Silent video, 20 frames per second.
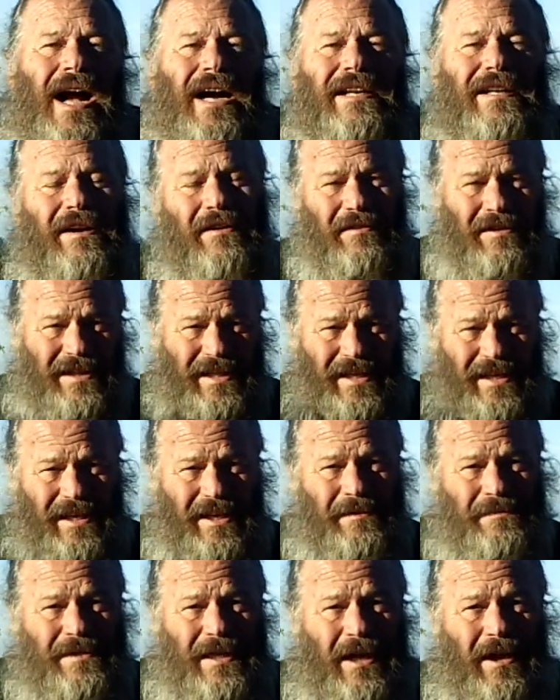And
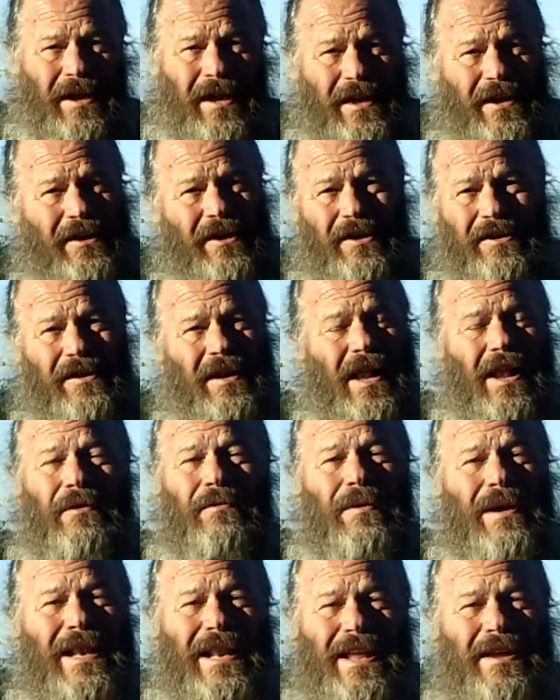everything comes out, you know,
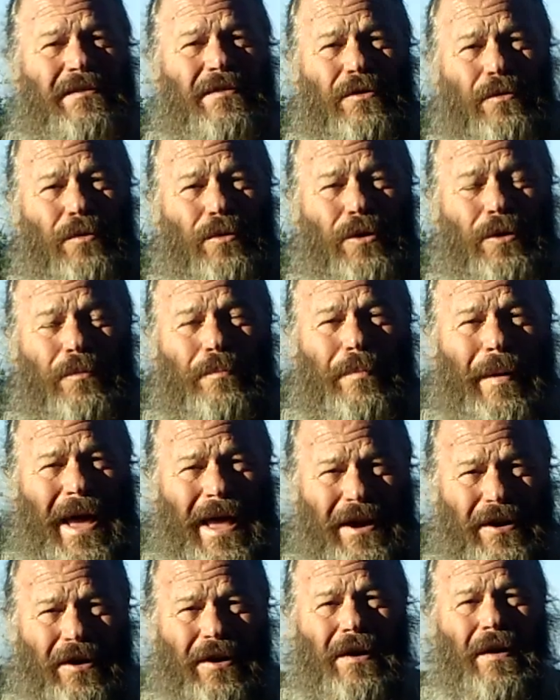we leave the world
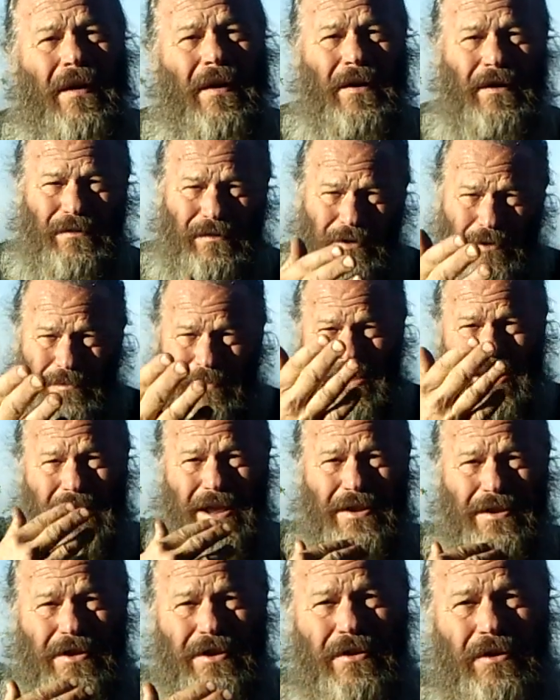better for
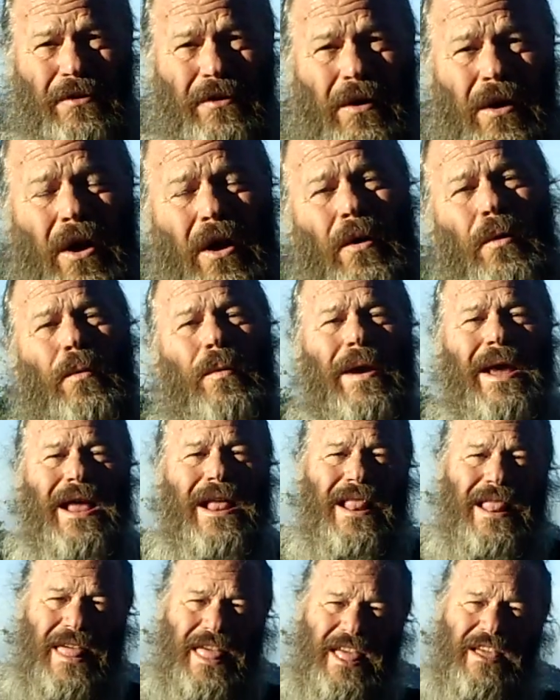me and you.
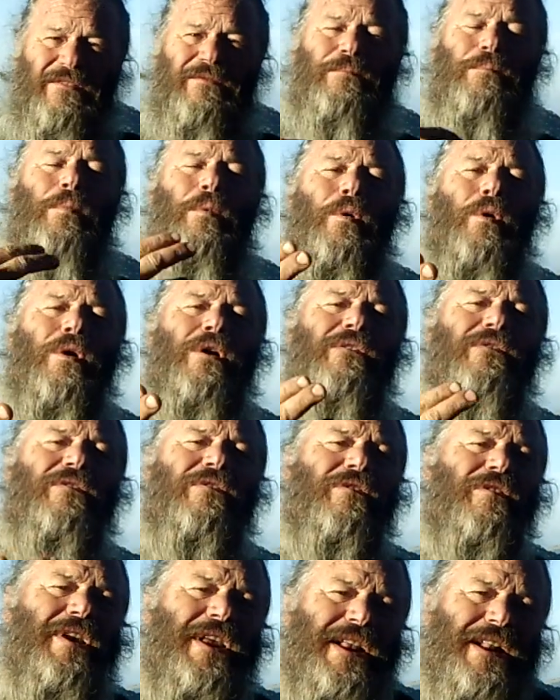We leave more
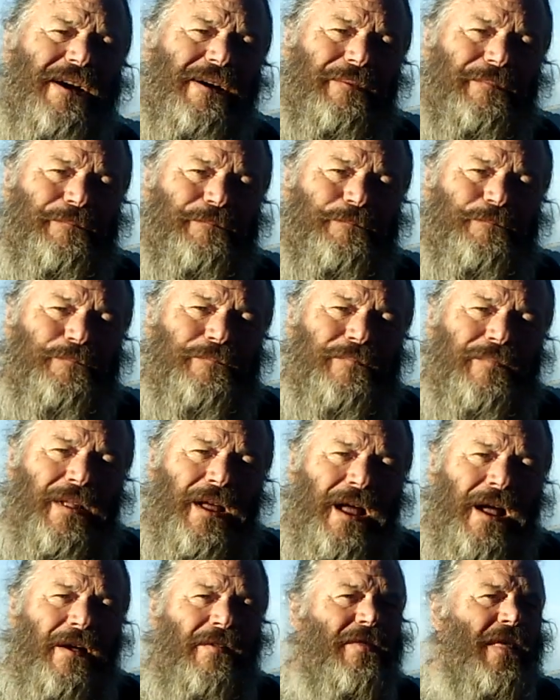freedom
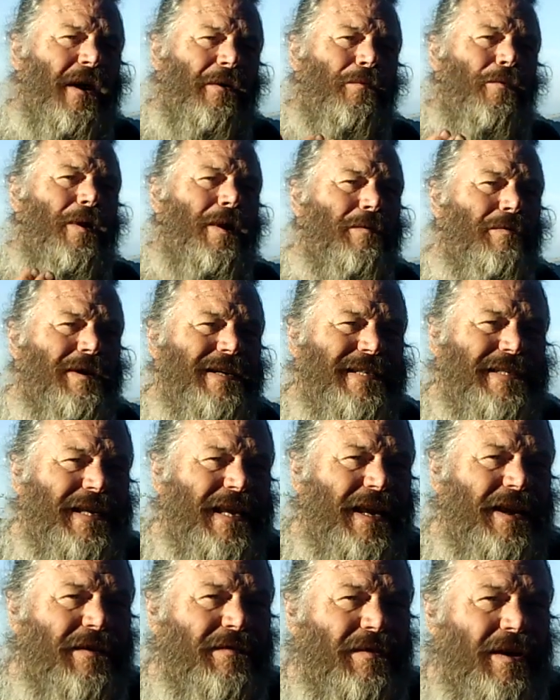than we
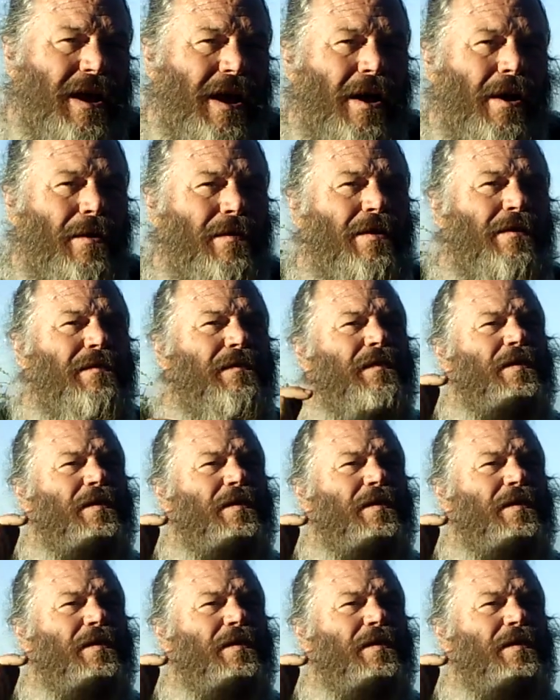received. The